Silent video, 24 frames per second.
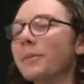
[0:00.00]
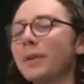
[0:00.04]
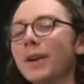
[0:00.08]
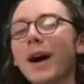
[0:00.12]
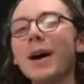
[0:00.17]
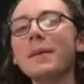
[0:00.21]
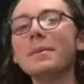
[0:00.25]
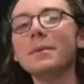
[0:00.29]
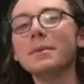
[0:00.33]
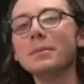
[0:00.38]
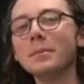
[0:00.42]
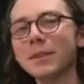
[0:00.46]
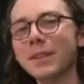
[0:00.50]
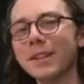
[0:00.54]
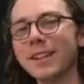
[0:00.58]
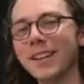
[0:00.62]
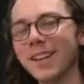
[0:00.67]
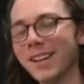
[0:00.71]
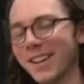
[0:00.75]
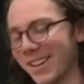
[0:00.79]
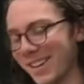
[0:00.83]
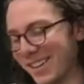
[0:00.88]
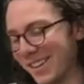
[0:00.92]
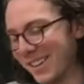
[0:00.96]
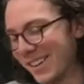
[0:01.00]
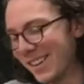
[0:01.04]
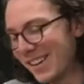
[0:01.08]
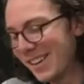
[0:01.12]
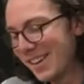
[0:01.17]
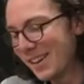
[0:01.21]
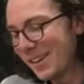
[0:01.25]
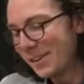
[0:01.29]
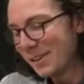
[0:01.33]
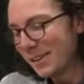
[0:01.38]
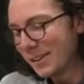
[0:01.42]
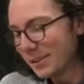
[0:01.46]
Probably.
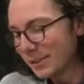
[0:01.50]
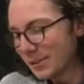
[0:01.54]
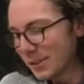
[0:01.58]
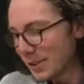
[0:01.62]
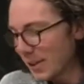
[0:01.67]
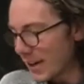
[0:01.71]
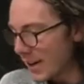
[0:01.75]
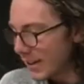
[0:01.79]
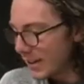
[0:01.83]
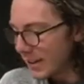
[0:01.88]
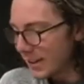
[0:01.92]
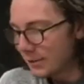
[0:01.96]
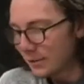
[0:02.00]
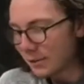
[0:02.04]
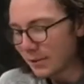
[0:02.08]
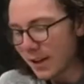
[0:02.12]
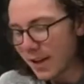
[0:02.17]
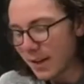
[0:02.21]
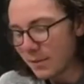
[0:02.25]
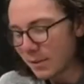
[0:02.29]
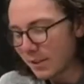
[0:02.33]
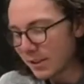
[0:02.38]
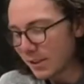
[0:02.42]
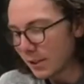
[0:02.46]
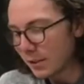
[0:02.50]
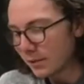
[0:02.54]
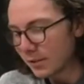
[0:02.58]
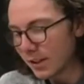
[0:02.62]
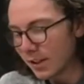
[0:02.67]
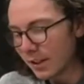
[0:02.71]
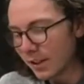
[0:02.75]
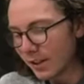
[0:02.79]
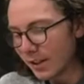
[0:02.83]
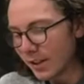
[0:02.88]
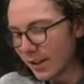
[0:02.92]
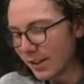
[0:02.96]
Trying to get famous over
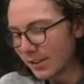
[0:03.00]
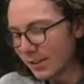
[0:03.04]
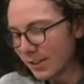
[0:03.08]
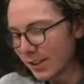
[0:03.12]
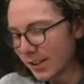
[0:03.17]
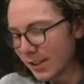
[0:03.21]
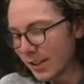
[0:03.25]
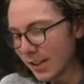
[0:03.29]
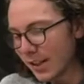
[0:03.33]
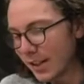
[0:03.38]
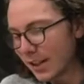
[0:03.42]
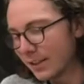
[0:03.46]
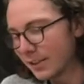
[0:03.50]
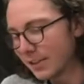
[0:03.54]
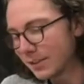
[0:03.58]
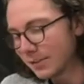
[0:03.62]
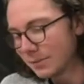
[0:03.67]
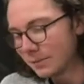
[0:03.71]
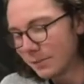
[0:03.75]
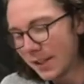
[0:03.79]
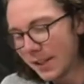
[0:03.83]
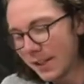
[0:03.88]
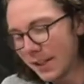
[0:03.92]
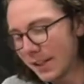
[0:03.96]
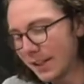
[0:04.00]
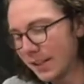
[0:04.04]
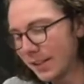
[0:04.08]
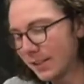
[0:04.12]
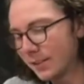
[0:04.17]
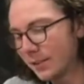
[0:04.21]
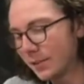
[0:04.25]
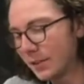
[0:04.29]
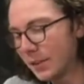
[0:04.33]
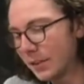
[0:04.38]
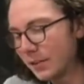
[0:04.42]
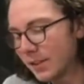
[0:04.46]
here at FCF.
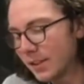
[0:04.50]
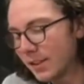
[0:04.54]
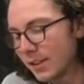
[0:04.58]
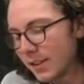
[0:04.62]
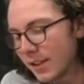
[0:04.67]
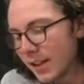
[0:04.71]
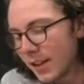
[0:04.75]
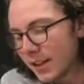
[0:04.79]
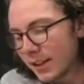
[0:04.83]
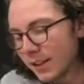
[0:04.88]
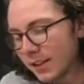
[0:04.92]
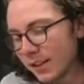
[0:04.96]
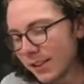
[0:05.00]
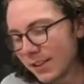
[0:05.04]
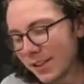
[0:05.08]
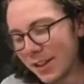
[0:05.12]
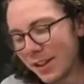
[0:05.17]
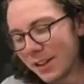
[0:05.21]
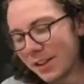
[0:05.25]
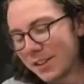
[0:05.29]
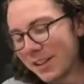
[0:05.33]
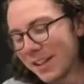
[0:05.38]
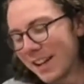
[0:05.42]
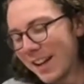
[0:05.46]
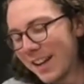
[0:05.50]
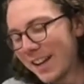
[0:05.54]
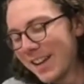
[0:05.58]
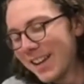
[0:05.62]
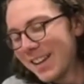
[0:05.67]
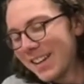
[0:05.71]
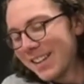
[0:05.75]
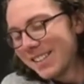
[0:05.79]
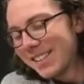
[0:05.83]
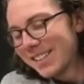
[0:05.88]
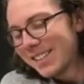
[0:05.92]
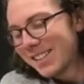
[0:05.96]
15 seconds. No,
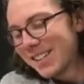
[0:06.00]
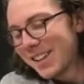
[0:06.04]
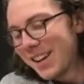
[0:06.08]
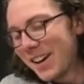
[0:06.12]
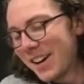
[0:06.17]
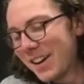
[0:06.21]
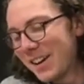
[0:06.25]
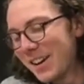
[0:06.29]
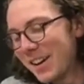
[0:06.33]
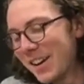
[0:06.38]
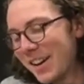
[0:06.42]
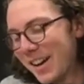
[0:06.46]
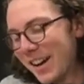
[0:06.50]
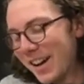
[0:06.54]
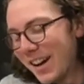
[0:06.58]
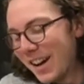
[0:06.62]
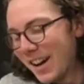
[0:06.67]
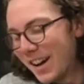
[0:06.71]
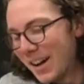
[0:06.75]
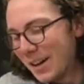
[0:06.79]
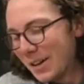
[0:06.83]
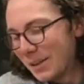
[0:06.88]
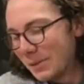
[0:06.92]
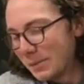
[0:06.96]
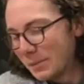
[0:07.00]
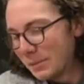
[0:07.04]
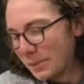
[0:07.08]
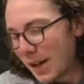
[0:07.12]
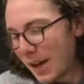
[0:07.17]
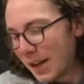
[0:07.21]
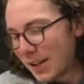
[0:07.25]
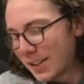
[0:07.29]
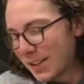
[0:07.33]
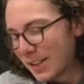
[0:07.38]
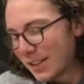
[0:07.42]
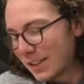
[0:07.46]
okay. Yeah. So,
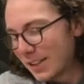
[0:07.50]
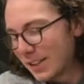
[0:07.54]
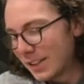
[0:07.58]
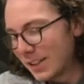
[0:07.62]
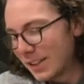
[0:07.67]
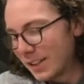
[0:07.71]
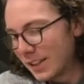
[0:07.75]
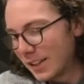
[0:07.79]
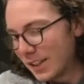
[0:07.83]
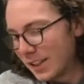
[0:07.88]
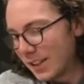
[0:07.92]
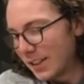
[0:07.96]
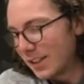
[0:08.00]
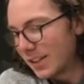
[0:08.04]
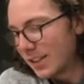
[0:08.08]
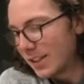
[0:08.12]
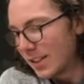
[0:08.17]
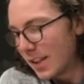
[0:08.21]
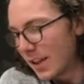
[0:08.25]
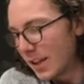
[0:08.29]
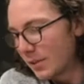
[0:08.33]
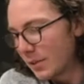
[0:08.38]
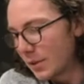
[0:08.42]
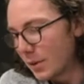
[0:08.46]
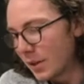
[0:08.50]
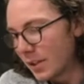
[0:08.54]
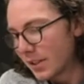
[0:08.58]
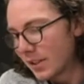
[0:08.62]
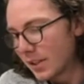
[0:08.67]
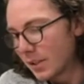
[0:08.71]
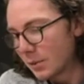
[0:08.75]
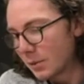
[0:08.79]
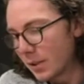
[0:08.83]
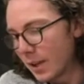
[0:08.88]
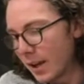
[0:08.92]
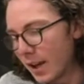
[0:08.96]
back to the set of
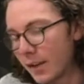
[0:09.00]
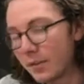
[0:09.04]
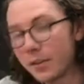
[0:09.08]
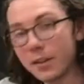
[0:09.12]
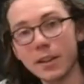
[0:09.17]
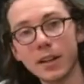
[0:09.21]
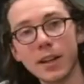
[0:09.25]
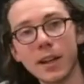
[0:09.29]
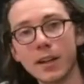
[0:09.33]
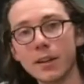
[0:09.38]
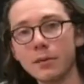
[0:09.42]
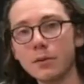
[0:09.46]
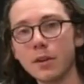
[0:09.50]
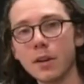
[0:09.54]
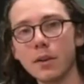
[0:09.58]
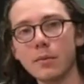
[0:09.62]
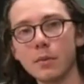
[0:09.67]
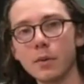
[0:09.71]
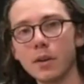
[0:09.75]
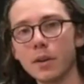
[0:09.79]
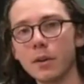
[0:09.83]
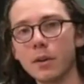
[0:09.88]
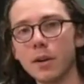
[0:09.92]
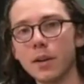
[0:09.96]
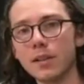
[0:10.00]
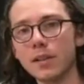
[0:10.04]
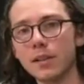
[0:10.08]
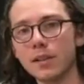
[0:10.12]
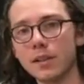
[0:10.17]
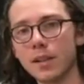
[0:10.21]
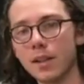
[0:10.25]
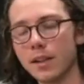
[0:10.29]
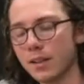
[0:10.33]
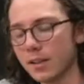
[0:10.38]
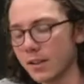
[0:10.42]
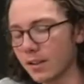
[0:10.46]
questions we have. And again, if you have more
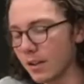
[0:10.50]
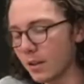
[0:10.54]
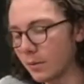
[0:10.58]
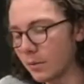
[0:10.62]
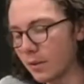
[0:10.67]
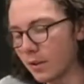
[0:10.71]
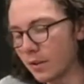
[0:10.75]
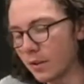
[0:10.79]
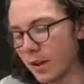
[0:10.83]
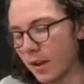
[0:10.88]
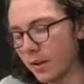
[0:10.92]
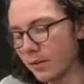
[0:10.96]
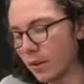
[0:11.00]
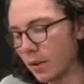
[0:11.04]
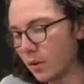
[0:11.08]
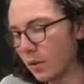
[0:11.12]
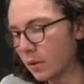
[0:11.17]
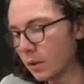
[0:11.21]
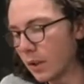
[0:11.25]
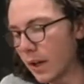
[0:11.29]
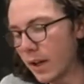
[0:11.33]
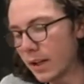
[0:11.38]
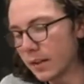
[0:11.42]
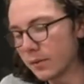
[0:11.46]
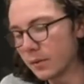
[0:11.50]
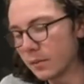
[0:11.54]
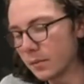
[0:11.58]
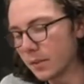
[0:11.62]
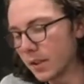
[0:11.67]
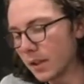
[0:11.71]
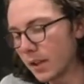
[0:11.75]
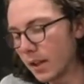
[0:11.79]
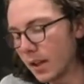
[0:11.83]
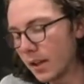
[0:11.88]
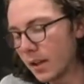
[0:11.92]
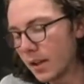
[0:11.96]
questions, let us know. We don't have a whole lot of them
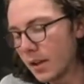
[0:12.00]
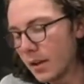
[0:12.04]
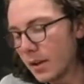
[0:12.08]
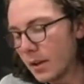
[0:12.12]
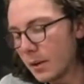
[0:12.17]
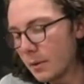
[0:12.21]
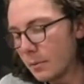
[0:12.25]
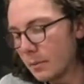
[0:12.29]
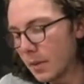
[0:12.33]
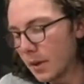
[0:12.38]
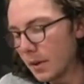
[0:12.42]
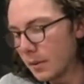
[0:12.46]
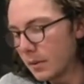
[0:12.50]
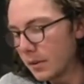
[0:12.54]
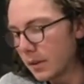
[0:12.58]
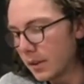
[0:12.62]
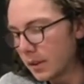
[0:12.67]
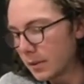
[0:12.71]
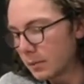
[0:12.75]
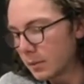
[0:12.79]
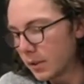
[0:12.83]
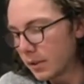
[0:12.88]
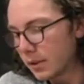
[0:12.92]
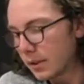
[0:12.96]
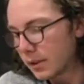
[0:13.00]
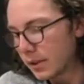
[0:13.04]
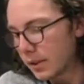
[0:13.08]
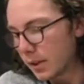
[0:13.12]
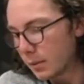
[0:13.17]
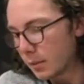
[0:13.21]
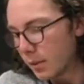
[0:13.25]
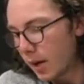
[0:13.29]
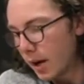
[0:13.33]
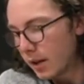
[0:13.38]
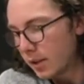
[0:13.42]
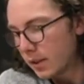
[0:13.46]
today. But this person
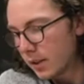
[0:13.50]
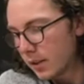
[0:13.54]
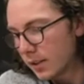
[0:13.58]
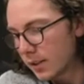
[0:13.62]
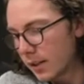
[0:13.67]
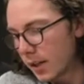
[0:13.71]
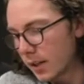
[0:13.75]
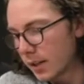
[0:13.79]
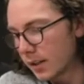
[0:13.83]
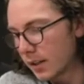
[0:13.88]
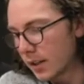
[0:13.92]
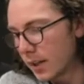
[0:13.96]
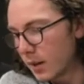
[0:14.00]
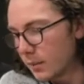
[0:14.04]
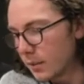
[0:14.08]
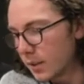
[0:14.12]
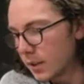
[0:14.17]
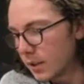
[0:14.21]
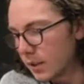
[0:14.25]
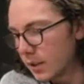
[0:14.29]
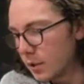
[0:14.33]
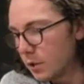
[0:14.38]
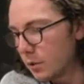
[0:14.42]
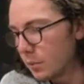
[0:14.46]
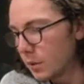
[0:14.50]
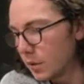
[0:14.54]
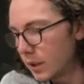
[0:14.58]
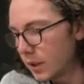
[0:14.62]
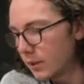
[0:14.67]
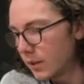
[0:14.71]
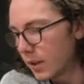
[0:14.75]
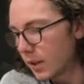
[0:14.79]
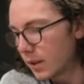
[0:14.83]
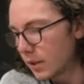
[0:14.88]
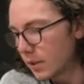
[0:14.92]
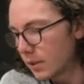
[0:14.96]
said, prior to the second coming, do you
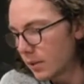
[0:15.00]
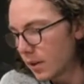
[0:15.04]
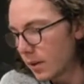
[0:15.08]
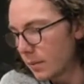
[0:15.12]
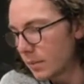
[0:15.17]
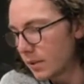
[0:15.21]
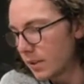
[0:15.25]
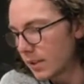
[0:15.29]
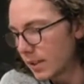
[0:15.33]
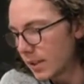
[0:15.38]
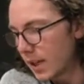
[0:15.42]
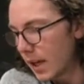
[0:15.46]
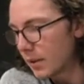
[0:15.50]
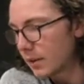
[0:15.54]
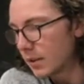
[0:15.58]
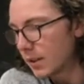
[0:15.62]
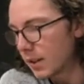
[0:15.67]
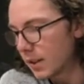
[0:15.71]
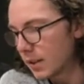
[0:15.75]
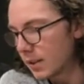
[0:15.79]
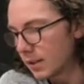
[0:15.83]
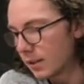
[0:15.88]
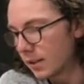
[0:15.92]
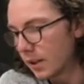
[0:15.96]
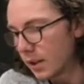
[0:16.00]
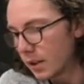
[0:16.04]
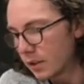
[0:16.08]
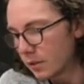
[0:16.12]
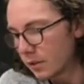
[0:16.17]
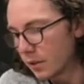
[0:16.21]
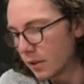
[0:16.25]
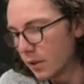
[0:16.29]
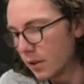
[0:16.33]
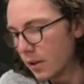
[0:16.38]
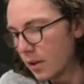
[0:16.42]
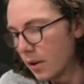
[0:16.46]
believe that the trumpet sounding is
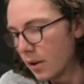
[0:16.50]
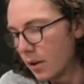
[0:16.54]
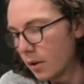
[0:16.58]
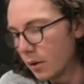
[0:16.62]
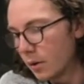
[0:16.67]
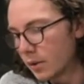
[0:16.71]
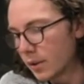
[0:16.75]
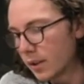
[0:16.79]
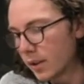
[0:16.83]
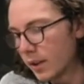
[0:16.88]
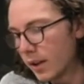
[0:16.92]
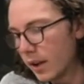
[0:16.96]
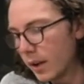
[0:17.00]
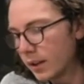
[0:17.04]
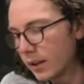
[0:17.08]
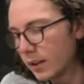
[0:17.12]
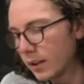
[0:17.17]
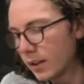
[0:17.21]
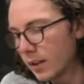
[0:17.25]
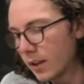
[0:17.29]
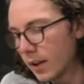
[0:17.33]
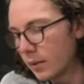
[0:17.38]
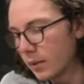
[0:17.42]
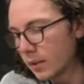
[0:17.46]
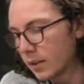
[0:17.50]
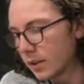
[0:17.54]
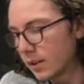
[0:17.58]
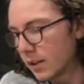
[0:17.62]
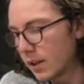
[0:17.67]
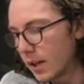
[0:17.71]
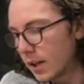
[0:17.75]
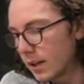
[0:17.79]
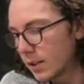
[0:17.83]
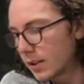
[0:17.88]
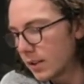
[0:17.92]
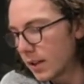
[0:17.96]
literal? Or is it likely that with
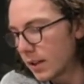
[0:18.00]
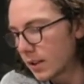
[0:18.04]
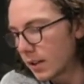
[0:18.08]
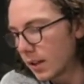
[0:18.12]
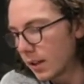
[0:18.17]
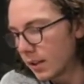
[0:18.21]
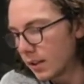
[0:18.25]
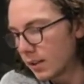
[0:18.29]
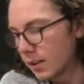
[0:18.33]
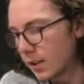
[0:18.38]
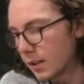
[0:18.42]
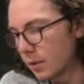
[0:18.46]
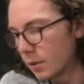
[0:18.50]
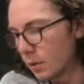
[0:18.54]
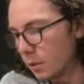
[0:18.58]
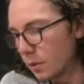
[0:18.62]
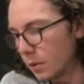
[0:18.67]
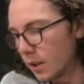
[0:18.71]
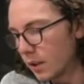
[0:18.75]
today's technology, it will